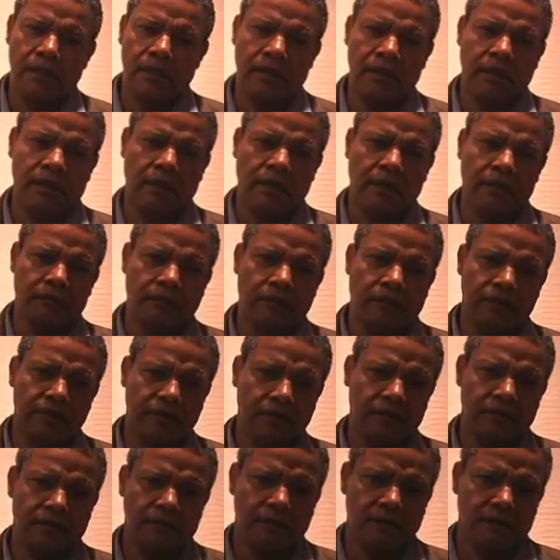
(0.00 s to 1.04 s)
and I ran
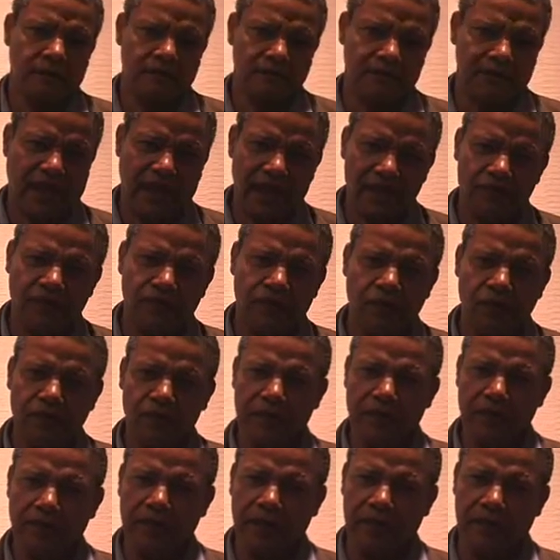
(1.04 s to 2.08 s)
to escape from
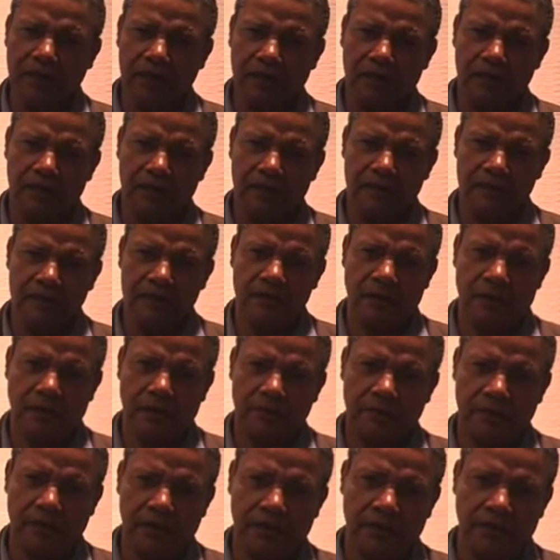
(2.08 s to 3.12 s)
the building because the
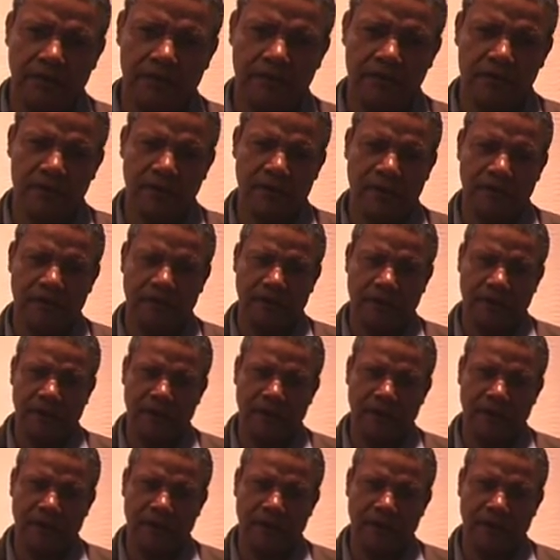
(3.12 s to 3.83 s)
building was about to